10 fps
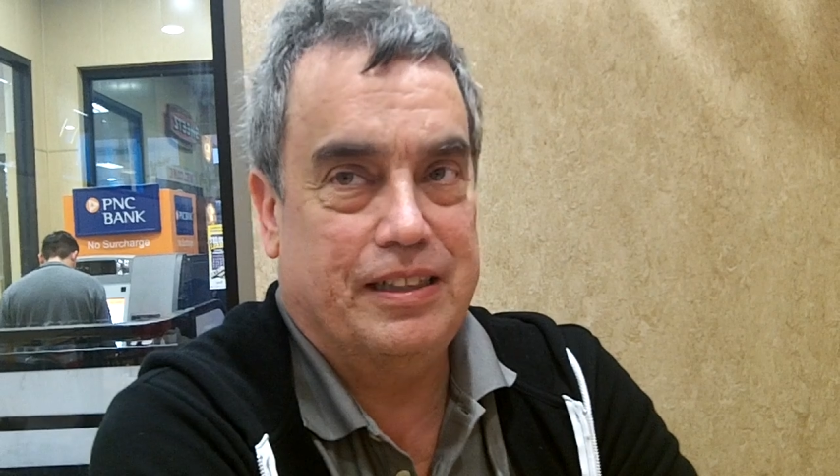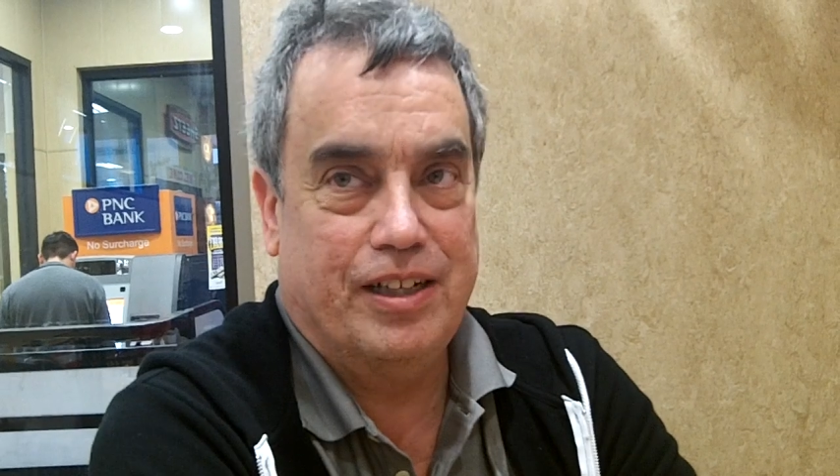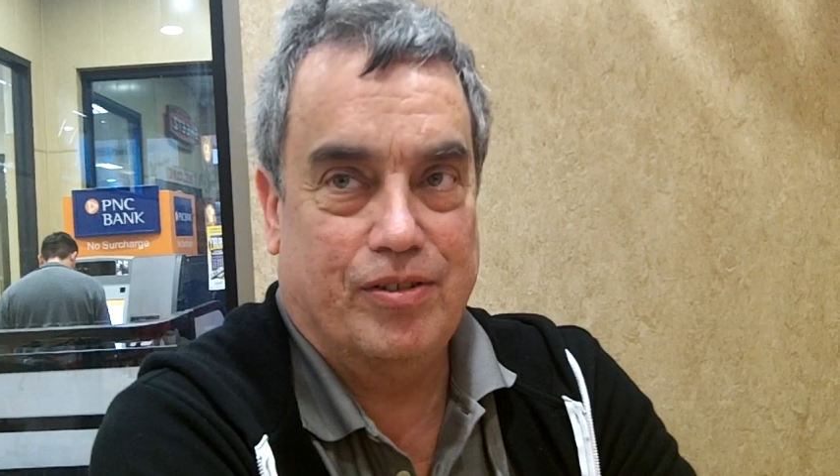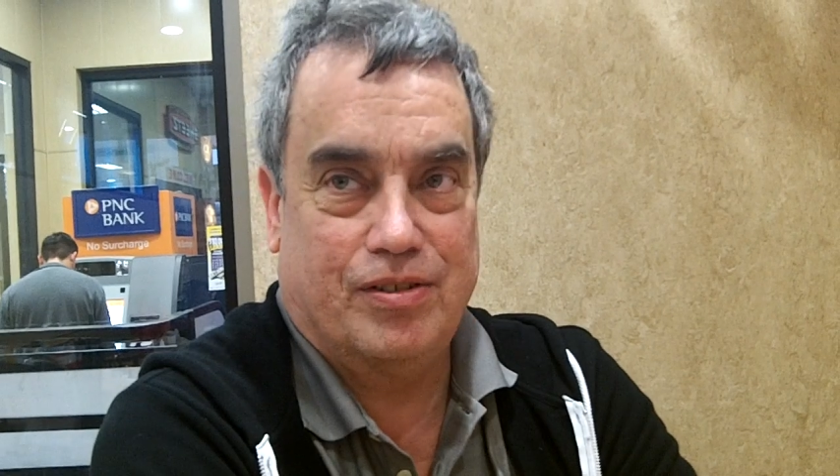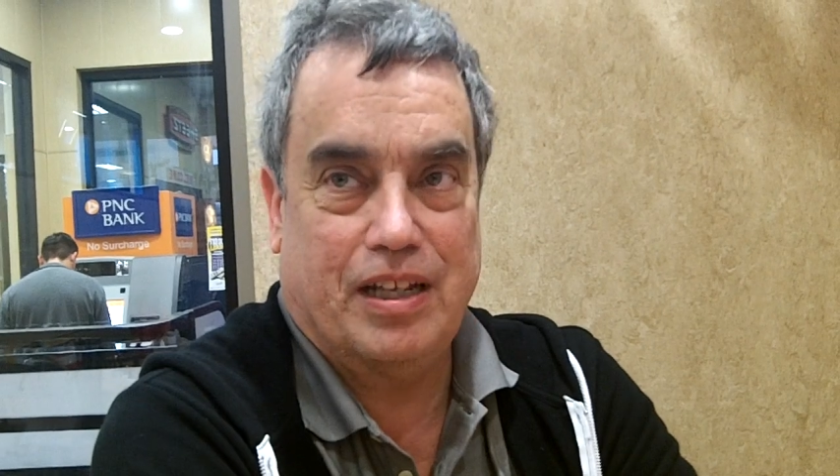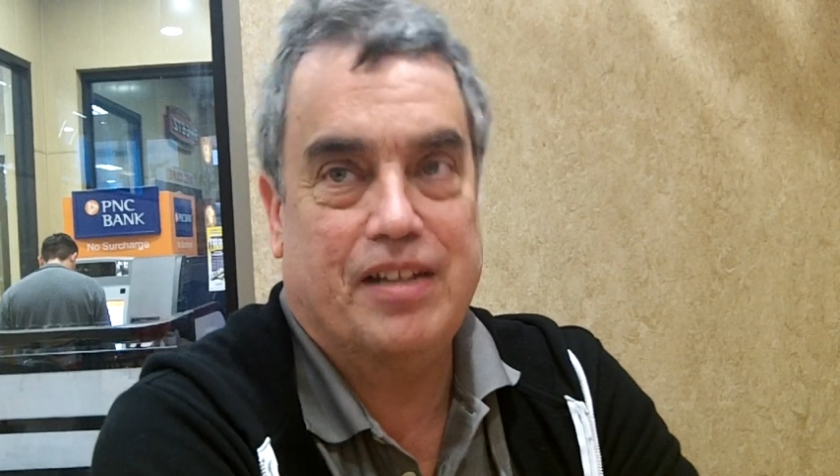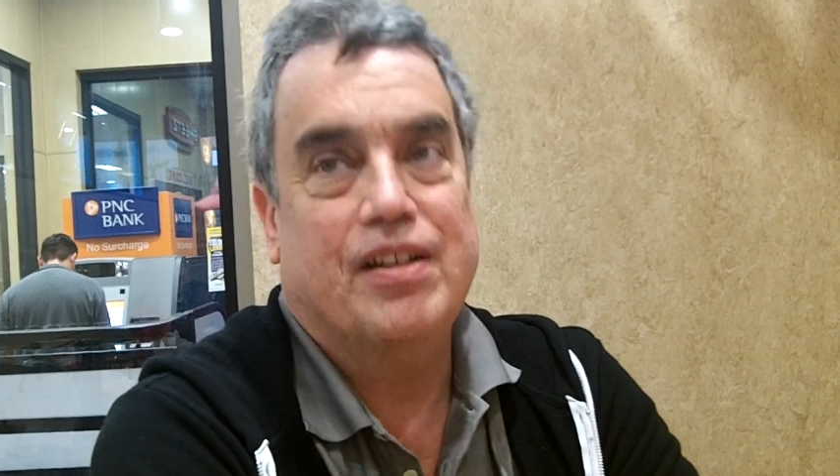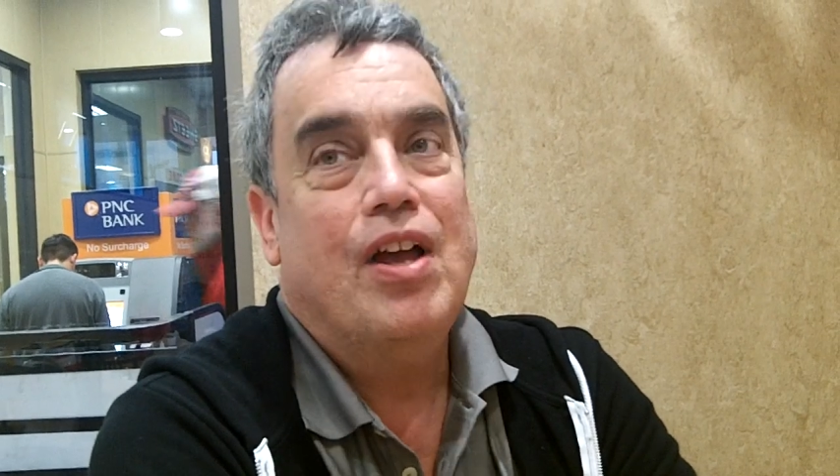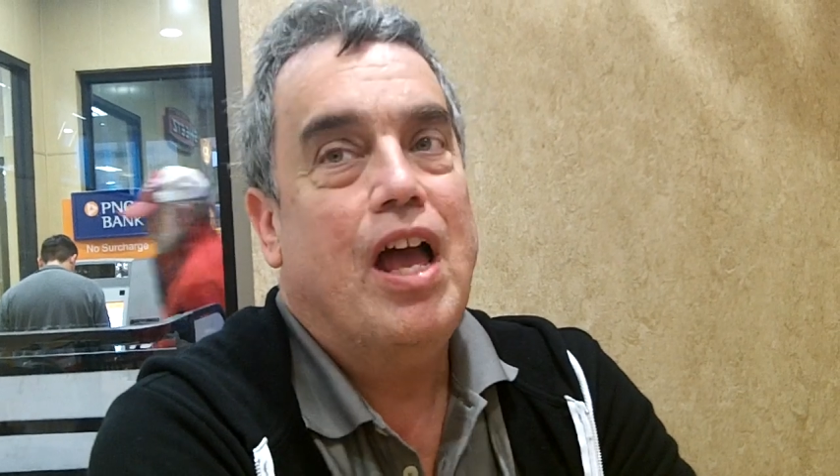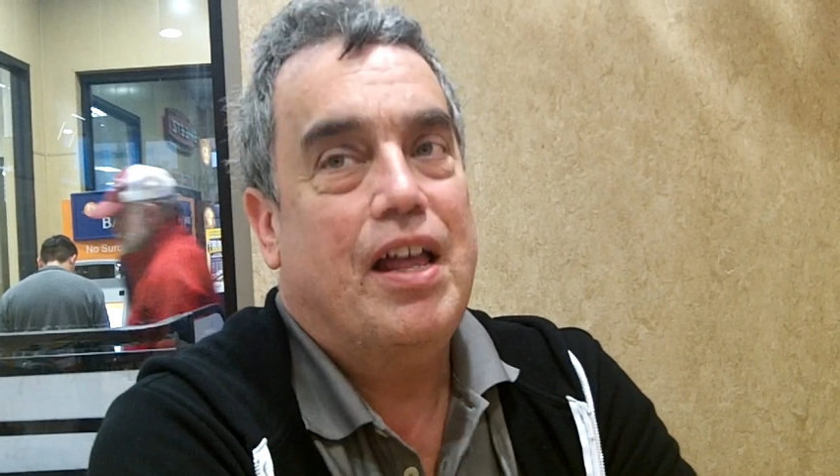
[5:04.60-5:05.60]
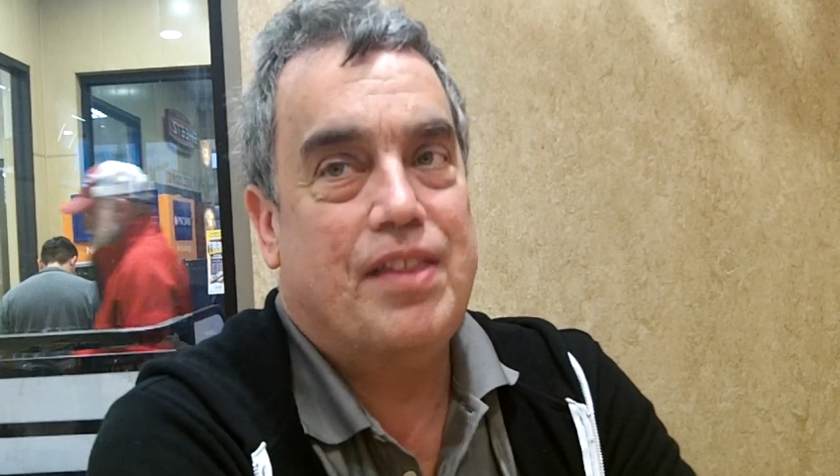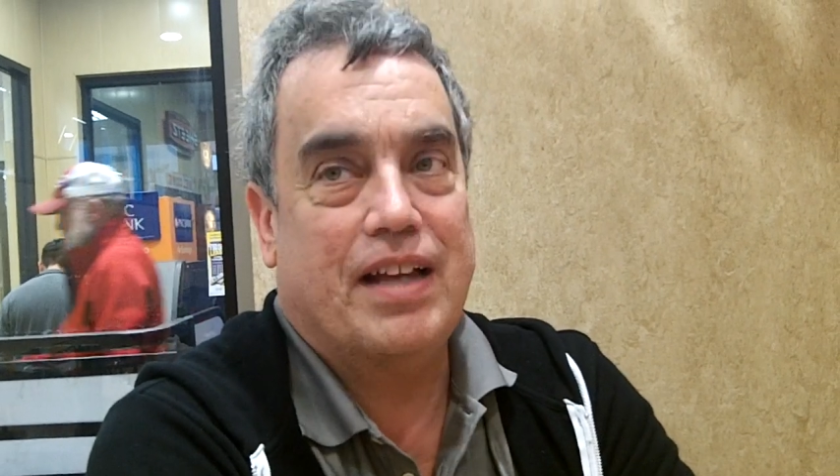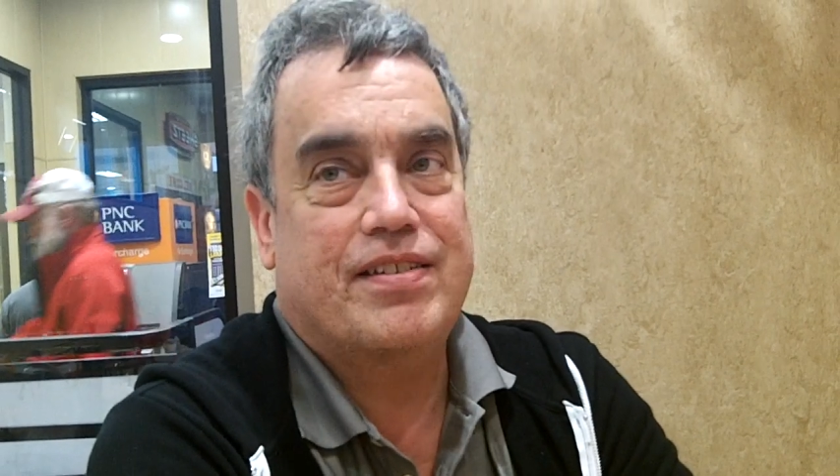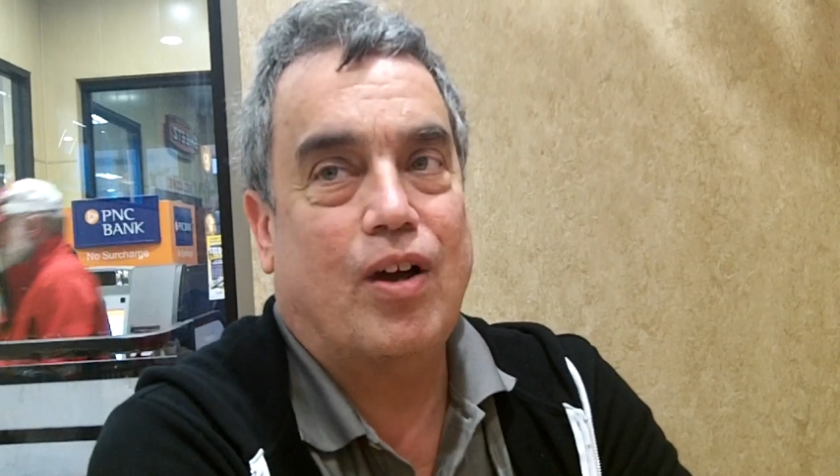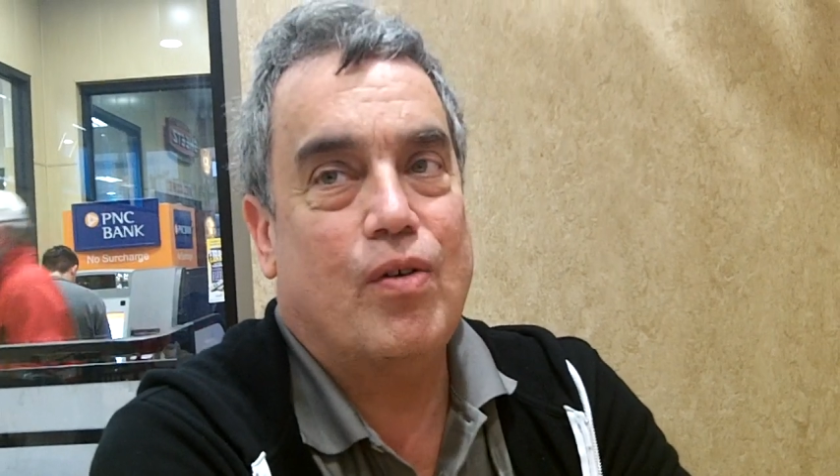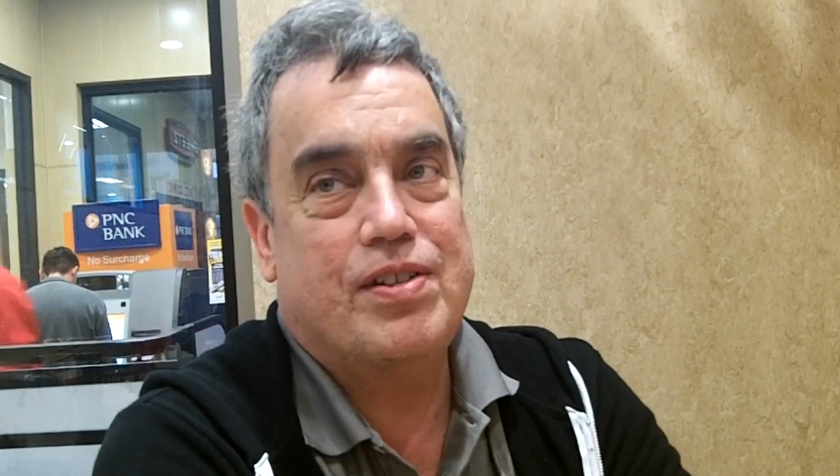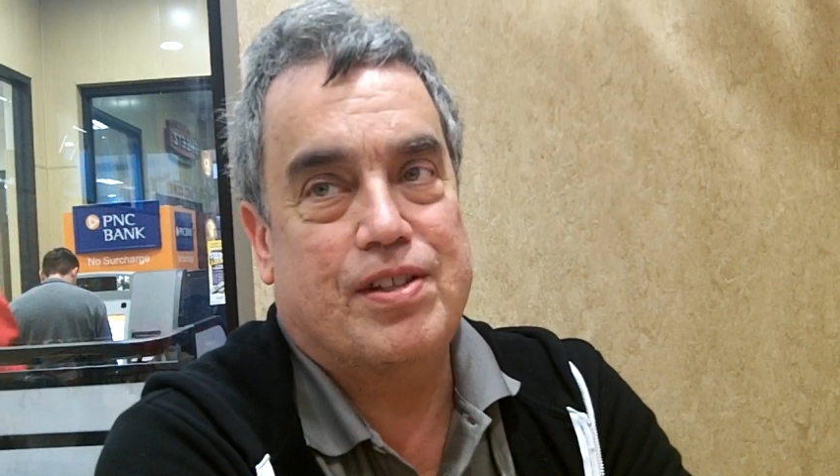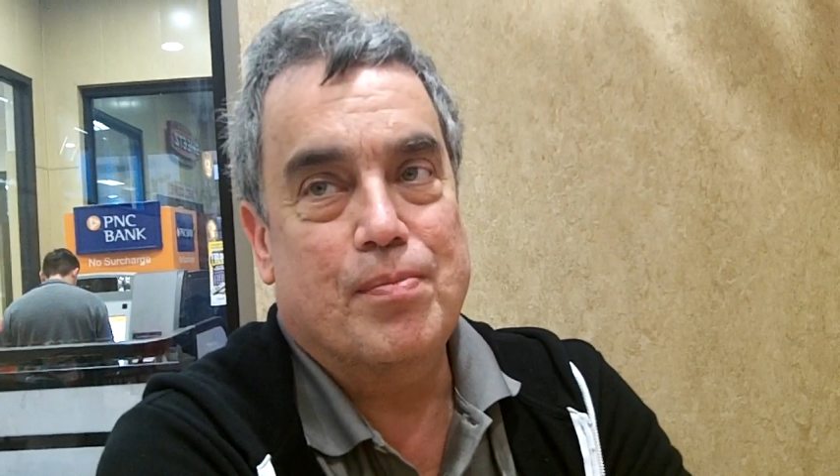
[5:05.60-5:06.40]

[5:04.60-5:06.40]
You know, that's always